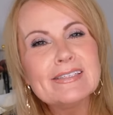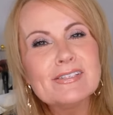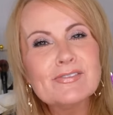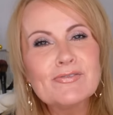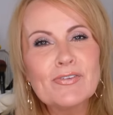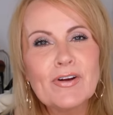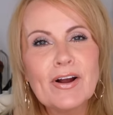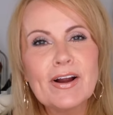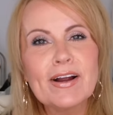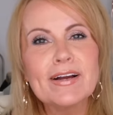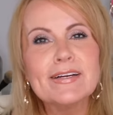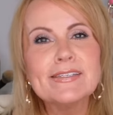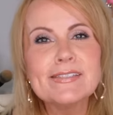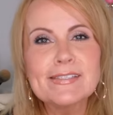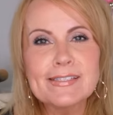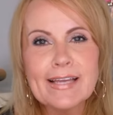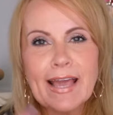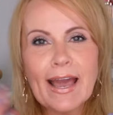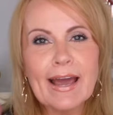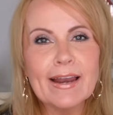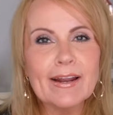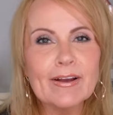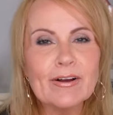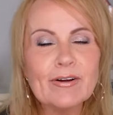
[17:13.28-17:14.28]
as far as
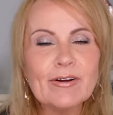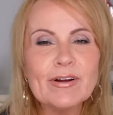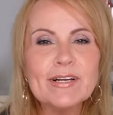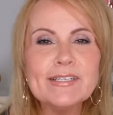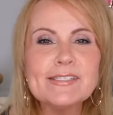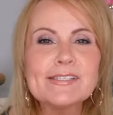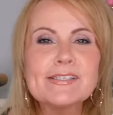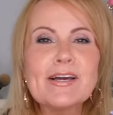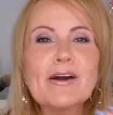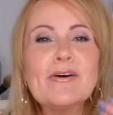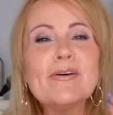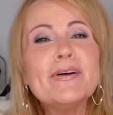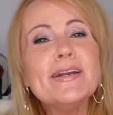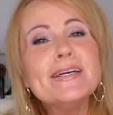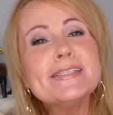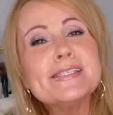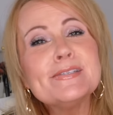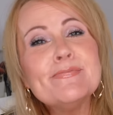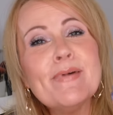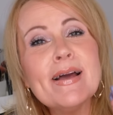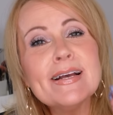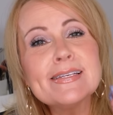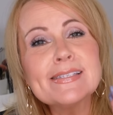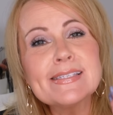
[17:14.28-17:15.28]
categories go and
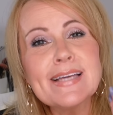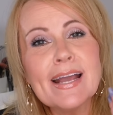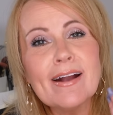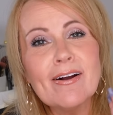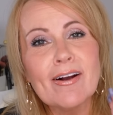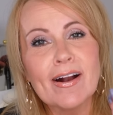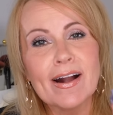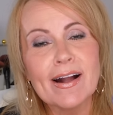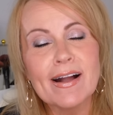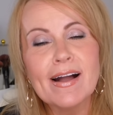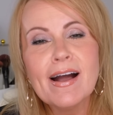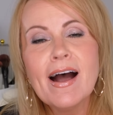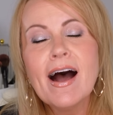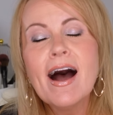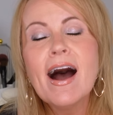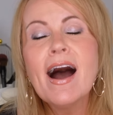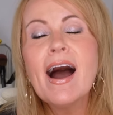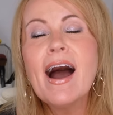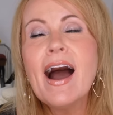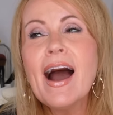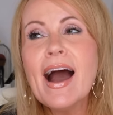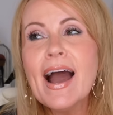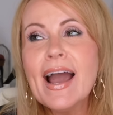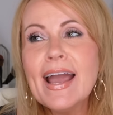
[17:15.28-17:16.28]
it's mascara.
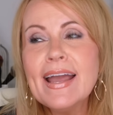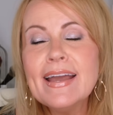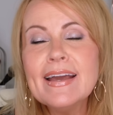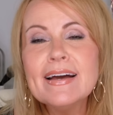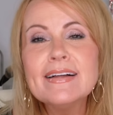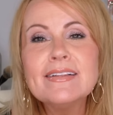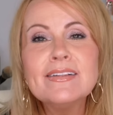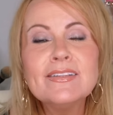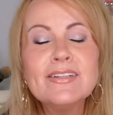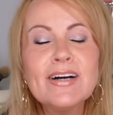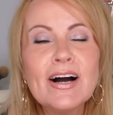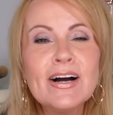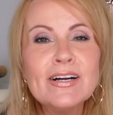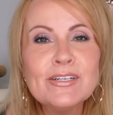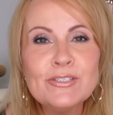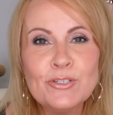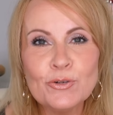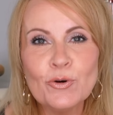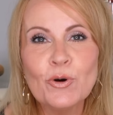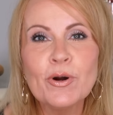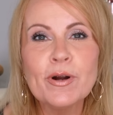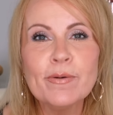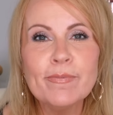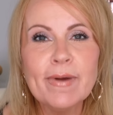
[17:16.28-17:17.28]
I
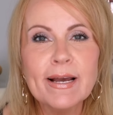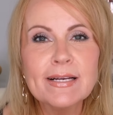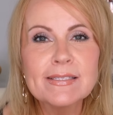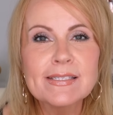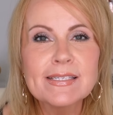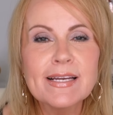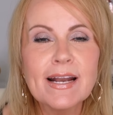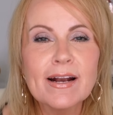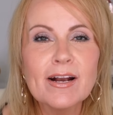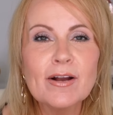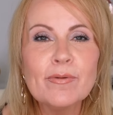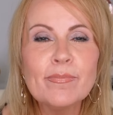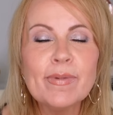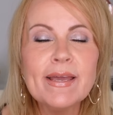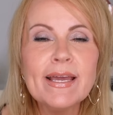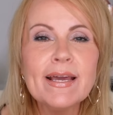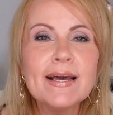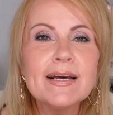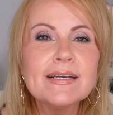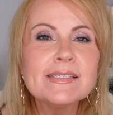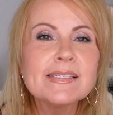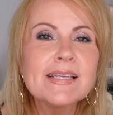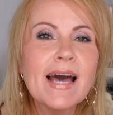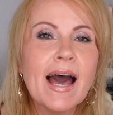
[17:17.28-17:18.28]
adore mascara
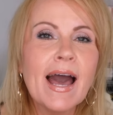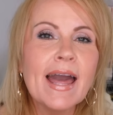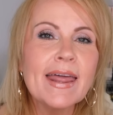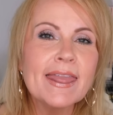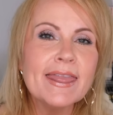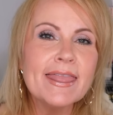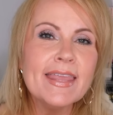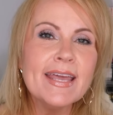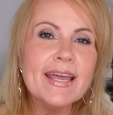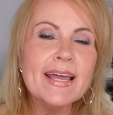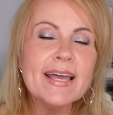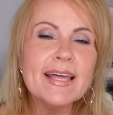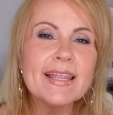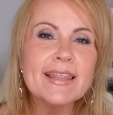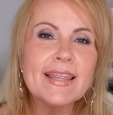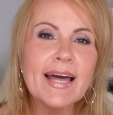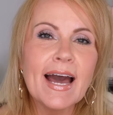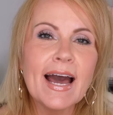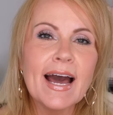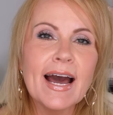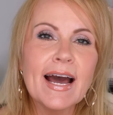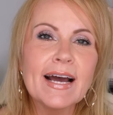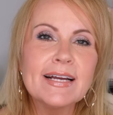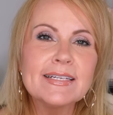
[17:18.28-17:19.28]
because I think
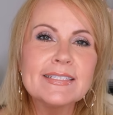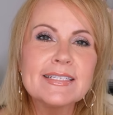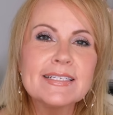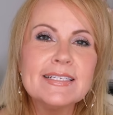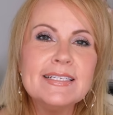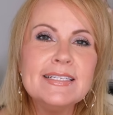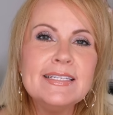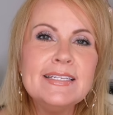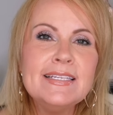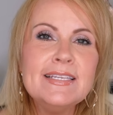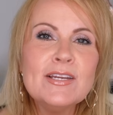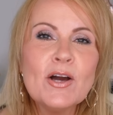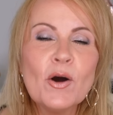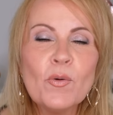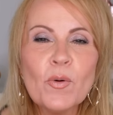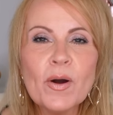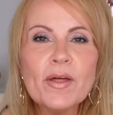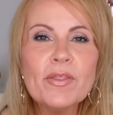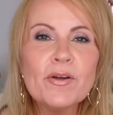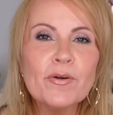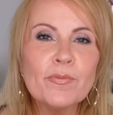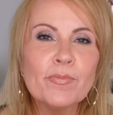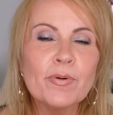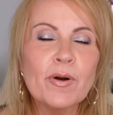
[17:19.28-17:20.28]
that no
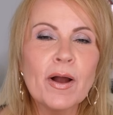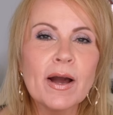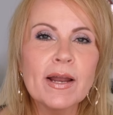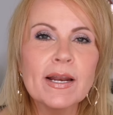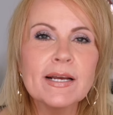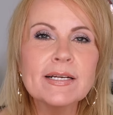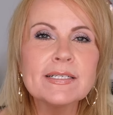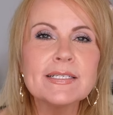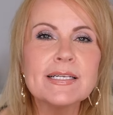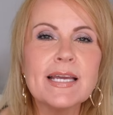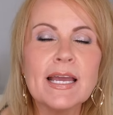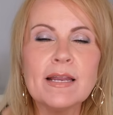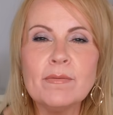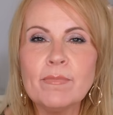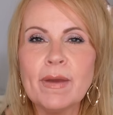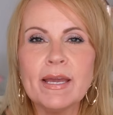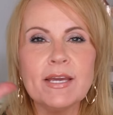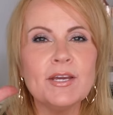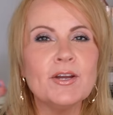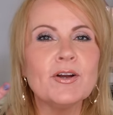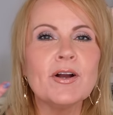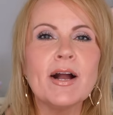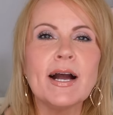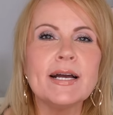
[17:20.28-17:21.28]
other product can
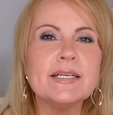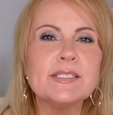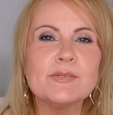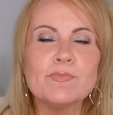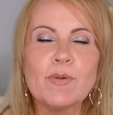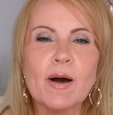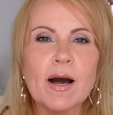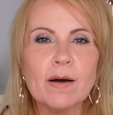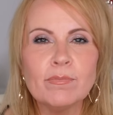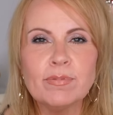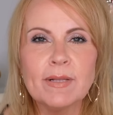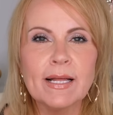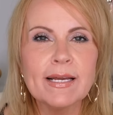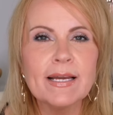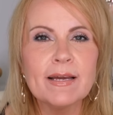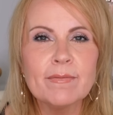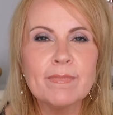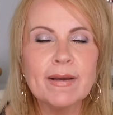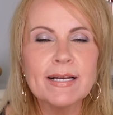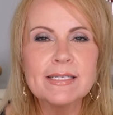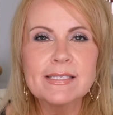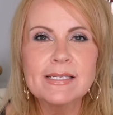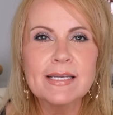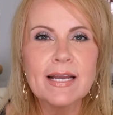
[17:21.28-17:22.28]
make your eyes pop like
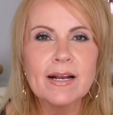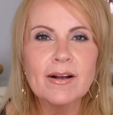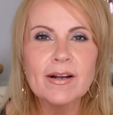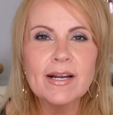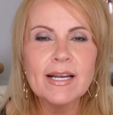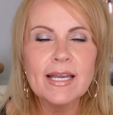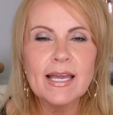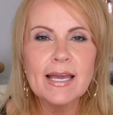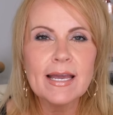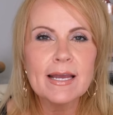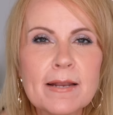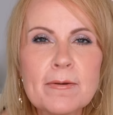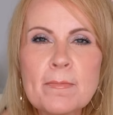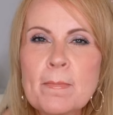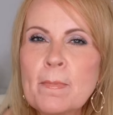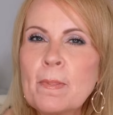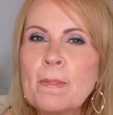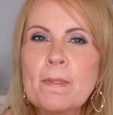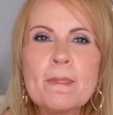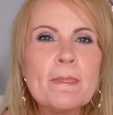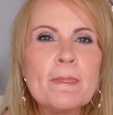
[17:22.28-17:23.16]
a mascara can.